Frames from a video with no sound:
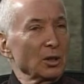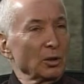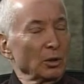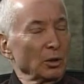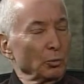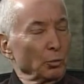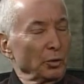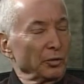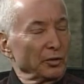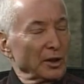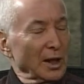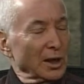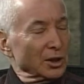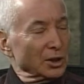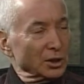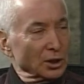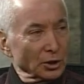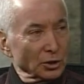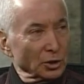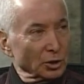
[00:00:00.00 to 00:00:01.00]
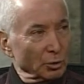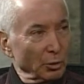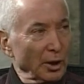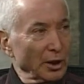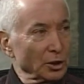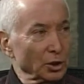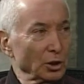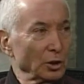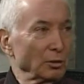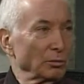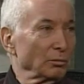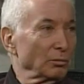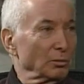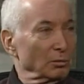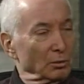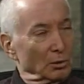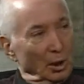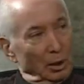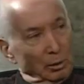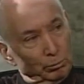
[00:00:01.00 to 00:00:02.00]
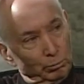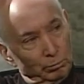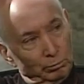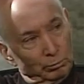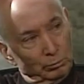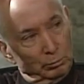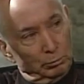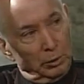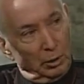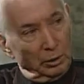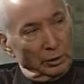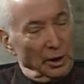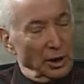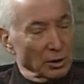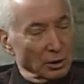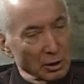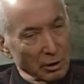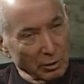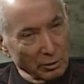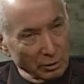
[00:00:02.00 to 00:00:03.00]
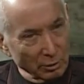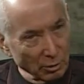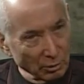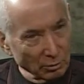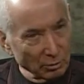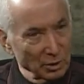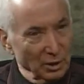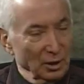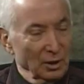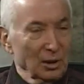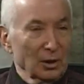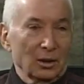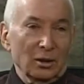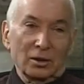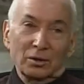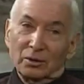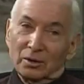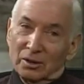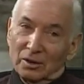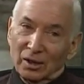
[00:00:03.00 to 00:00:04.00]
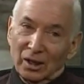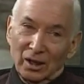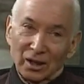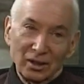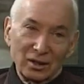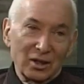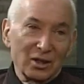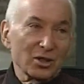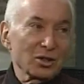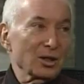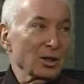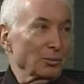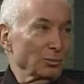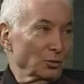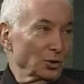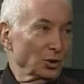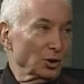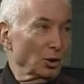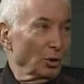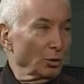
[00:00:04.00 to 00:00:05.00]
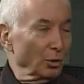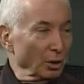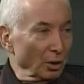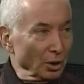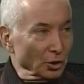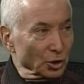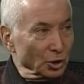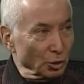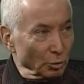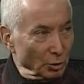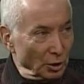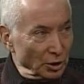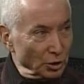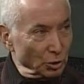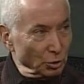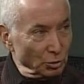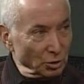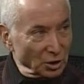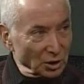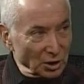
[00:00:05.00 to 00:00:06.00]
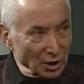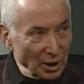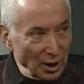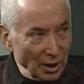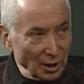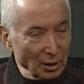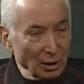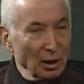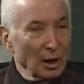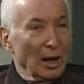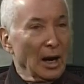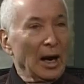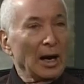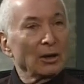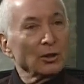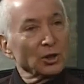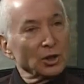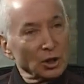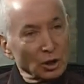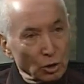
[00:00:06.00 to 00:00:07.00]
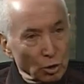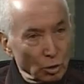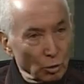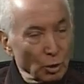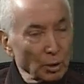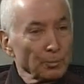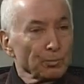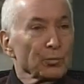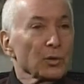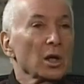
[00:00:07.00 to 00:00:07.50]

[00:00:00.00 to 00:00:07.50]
we've got to start scratching our bald heads here and go, something's going on. So as you said, how does he do it?